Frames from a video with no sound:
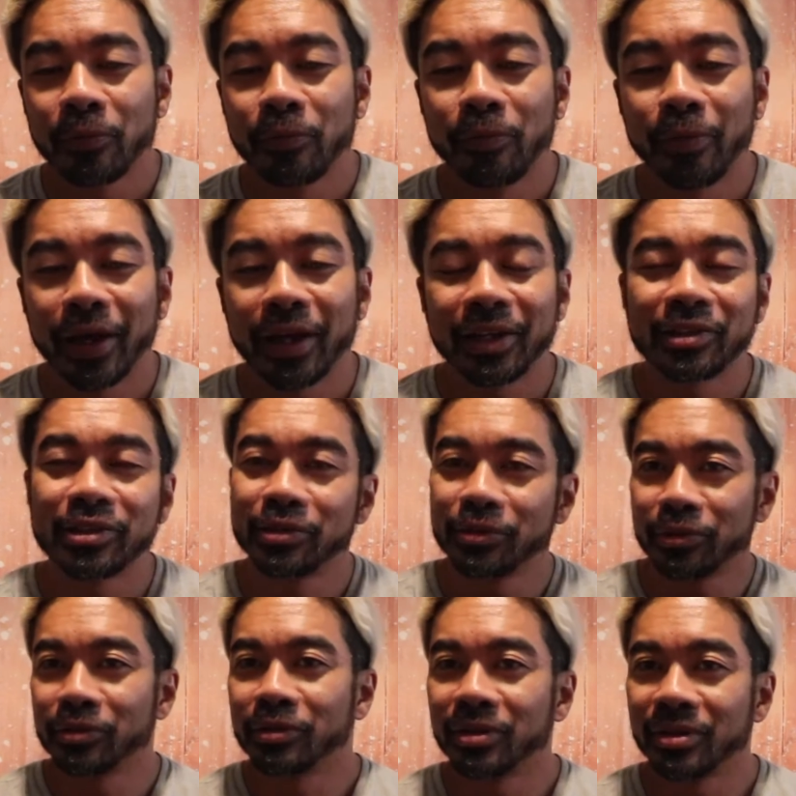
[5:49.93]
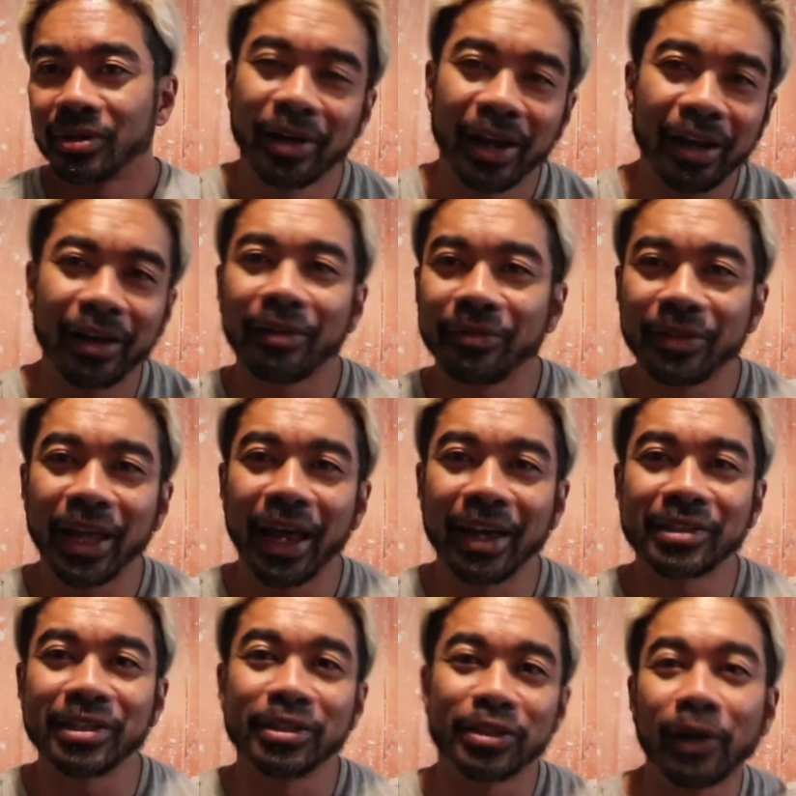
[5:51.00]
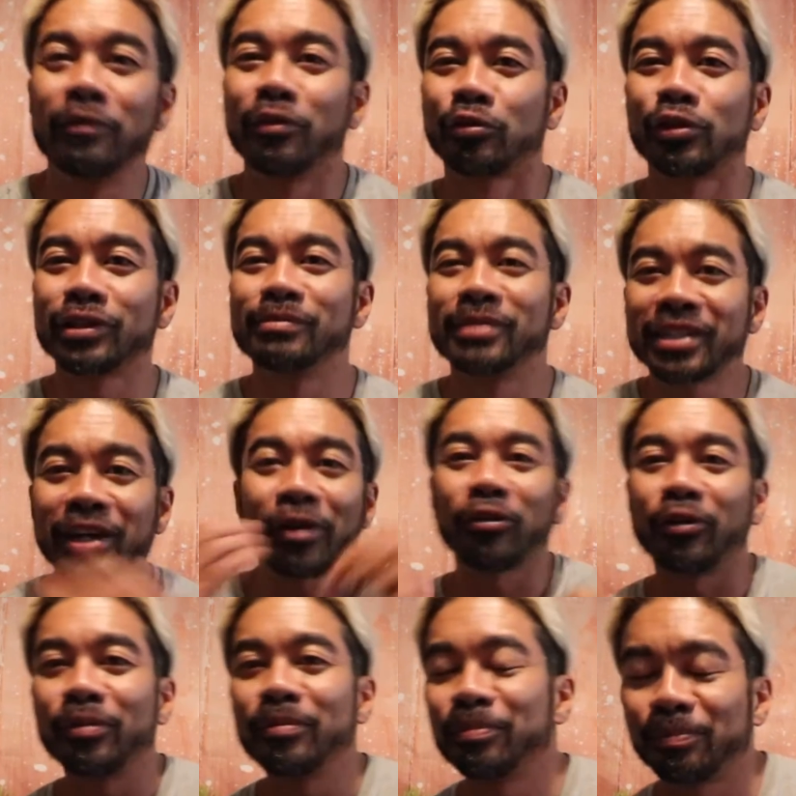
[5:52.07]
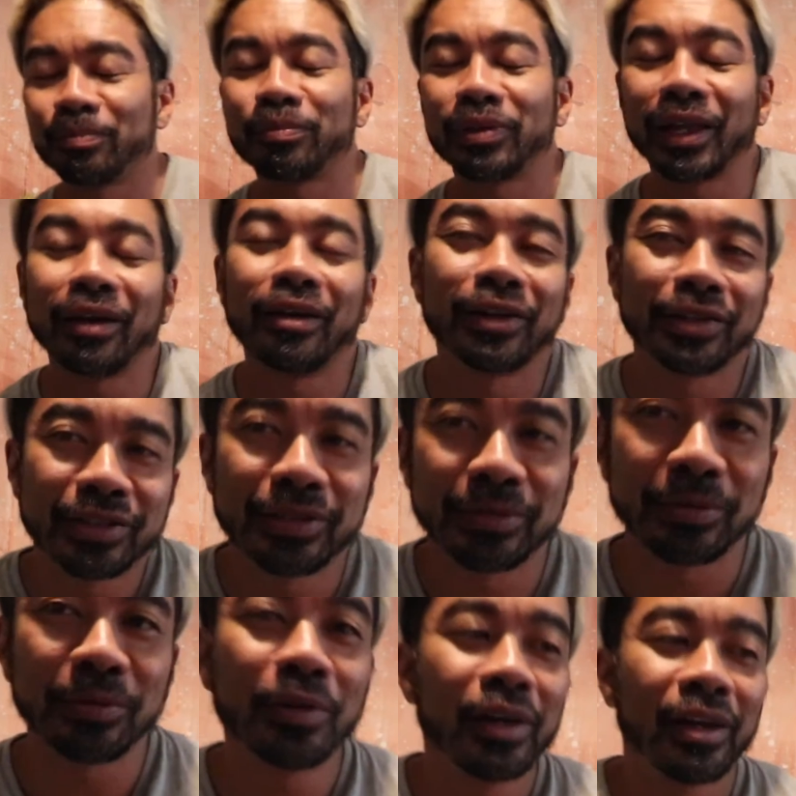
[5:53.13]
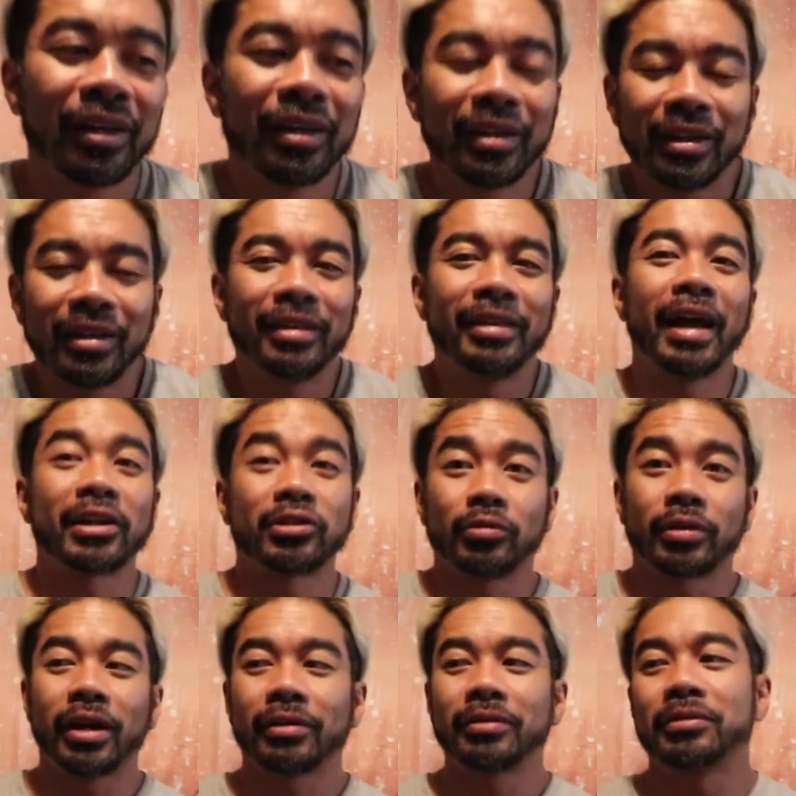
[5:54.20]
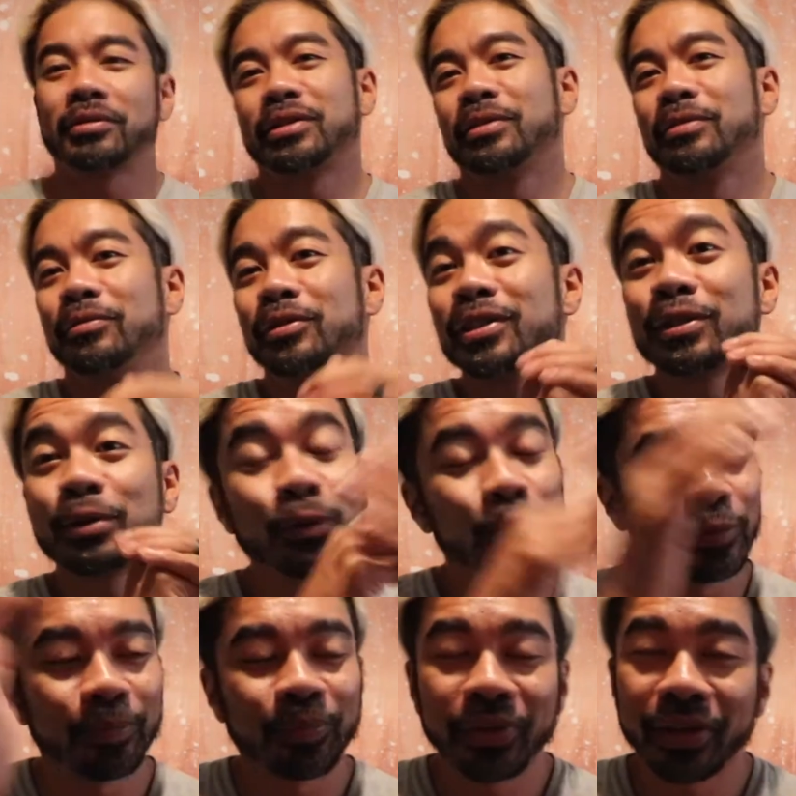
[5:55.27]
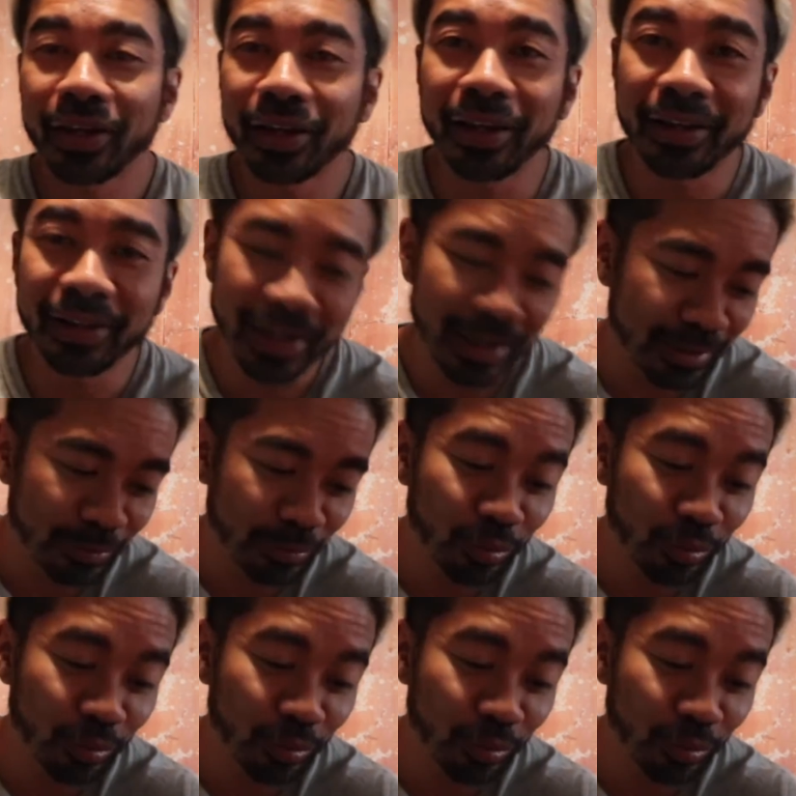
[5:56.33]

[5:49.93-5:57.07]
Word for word: way to have the essence of Christmas Carol play on to the actual characters, which is cool. Again, that is